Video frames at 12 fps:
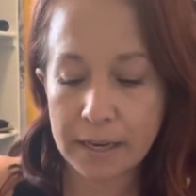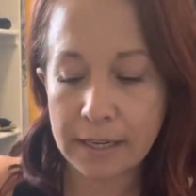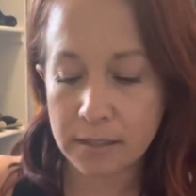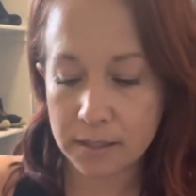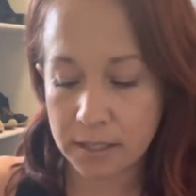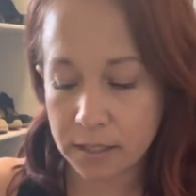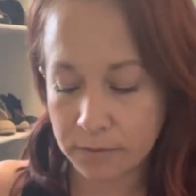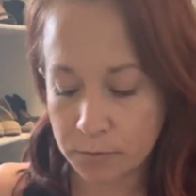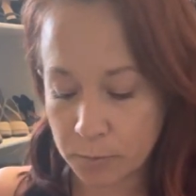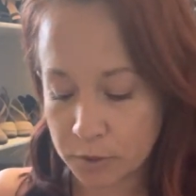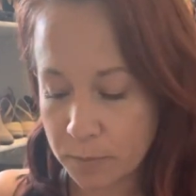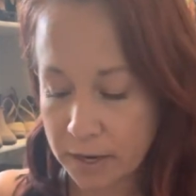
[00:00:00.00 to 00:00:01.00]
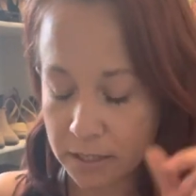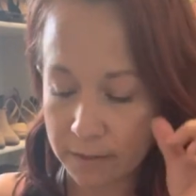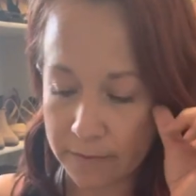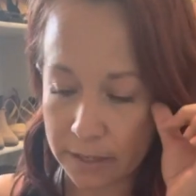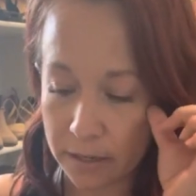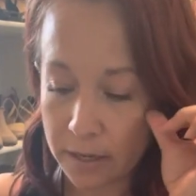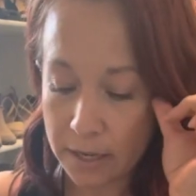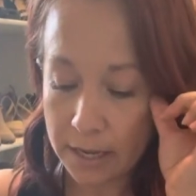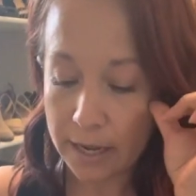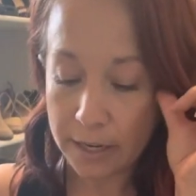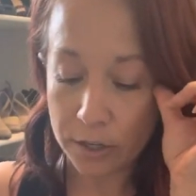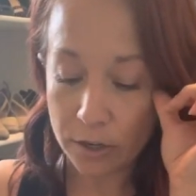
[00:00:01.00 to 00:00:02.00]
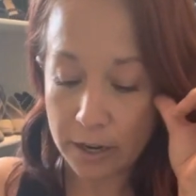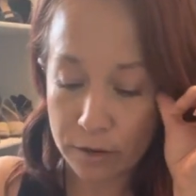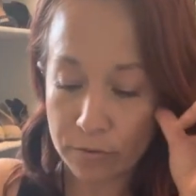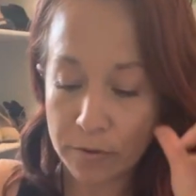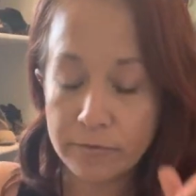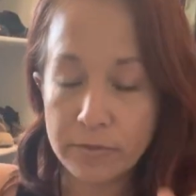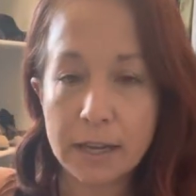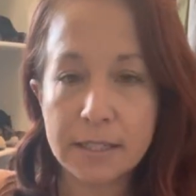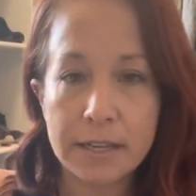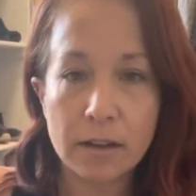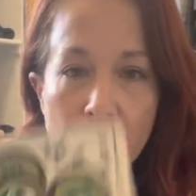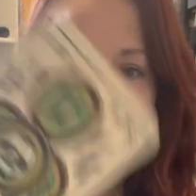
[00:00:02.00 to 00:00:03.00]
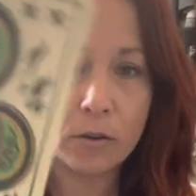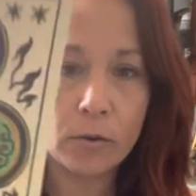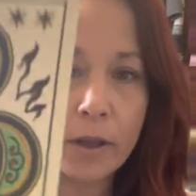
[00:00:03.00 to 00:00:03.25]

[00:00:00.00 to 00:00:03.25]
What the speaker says: I need to see a different perspective, and you're kind of reflecting on, okay,